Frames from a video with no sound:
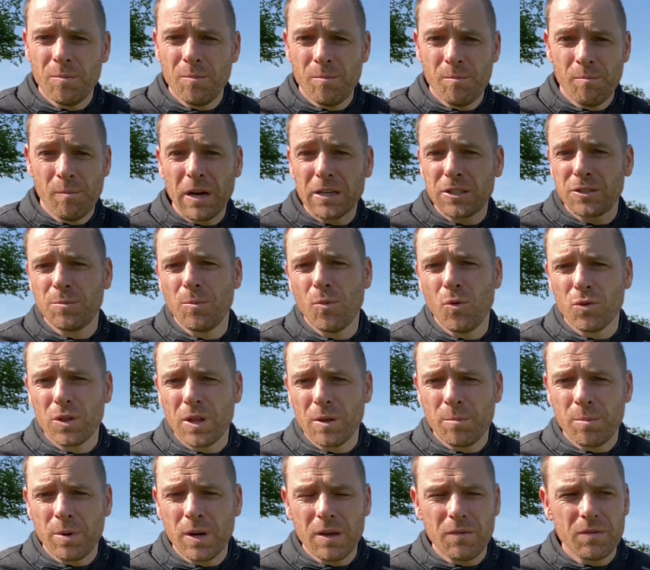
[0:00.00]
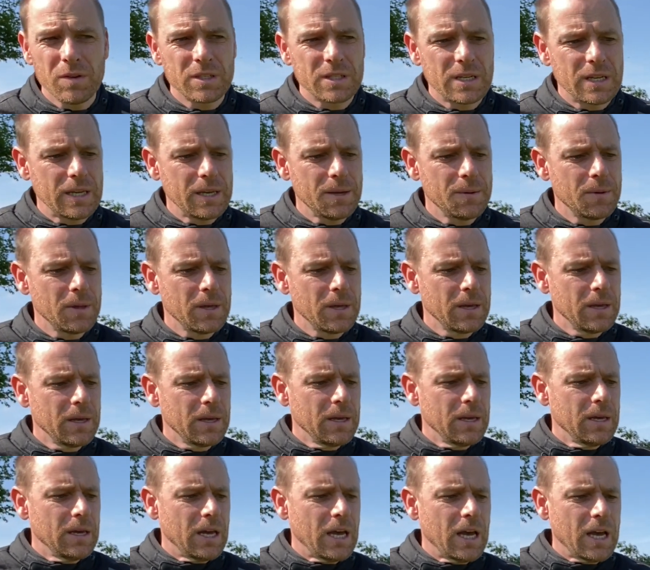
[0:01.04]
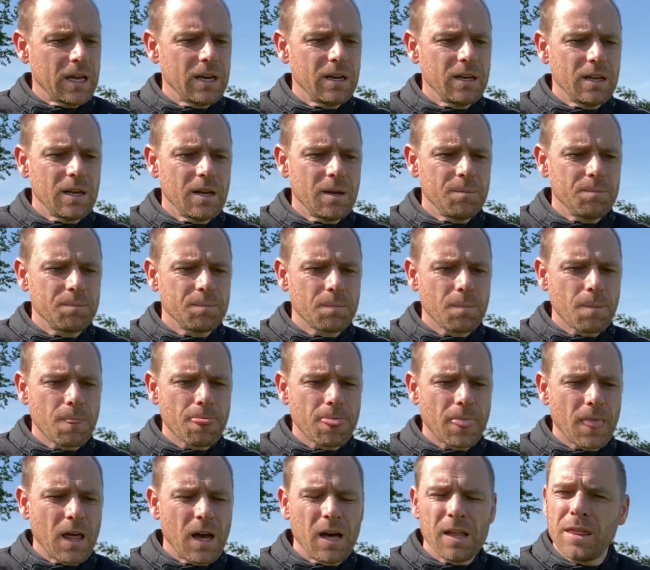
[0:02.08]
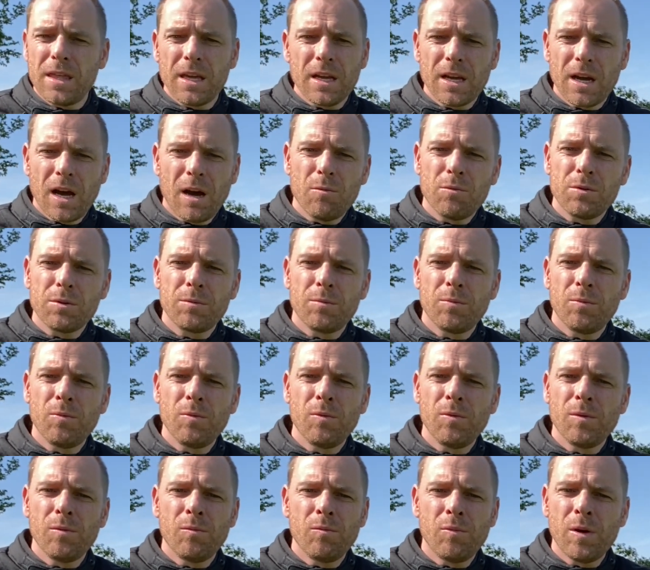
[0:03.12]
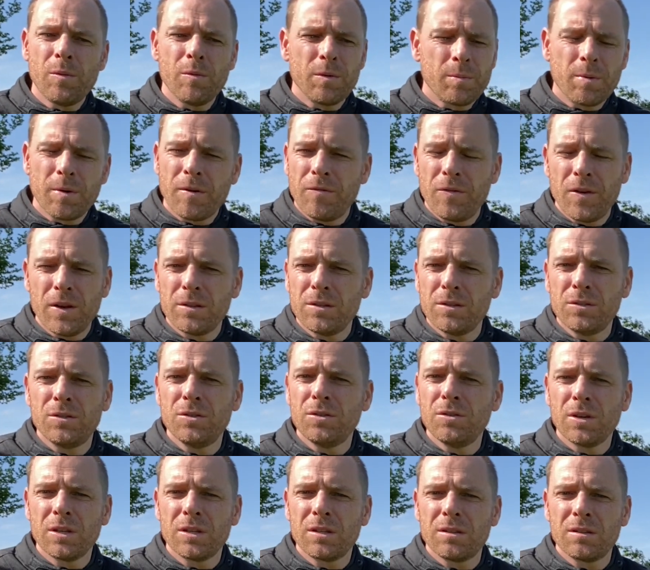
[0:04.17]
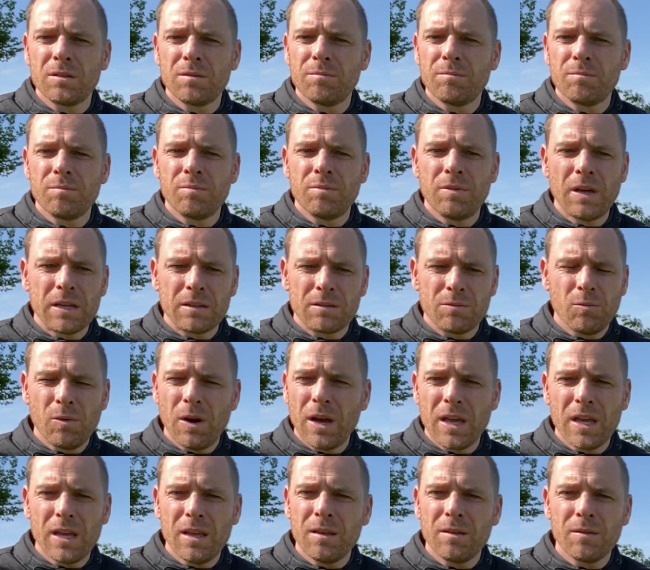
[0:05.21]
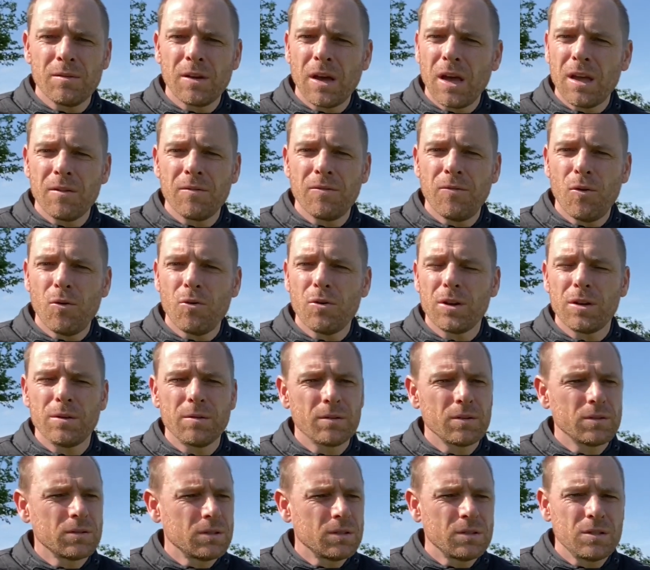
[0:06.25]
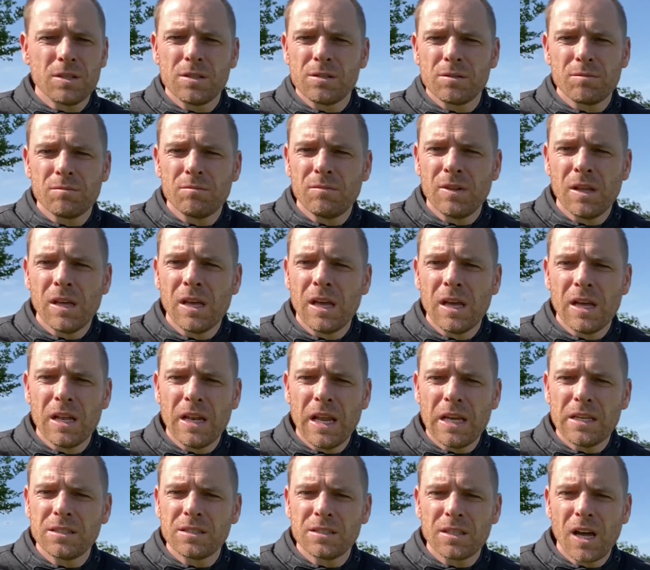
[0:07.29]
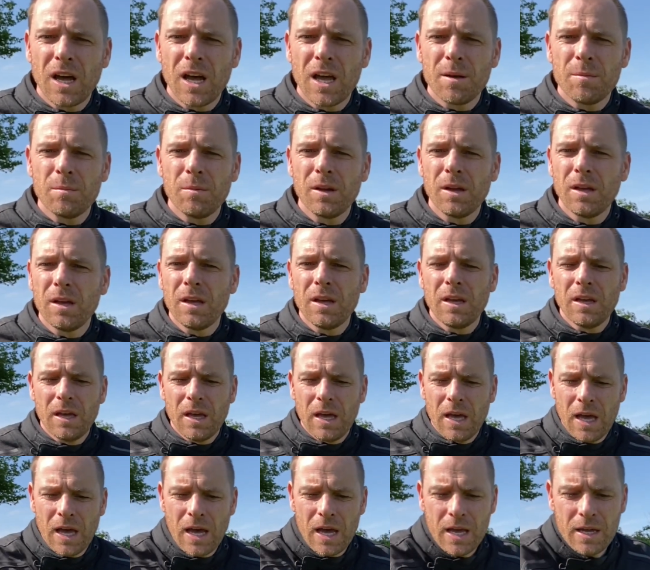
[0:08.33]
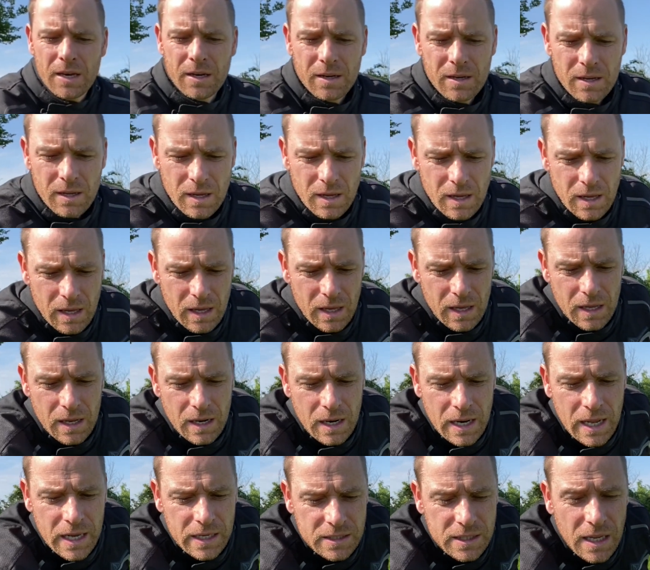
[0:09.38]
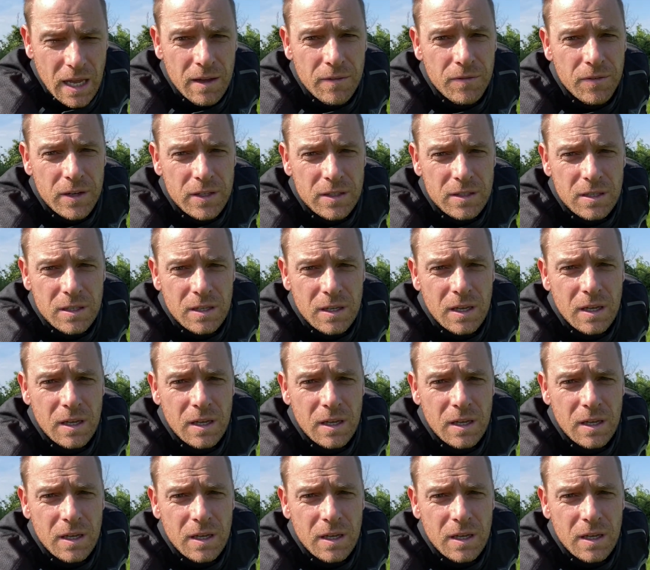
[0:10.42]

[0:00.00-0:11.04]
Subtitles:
much more than previously, and I think we would prefer to do it that way going forward because it's just less time and less effort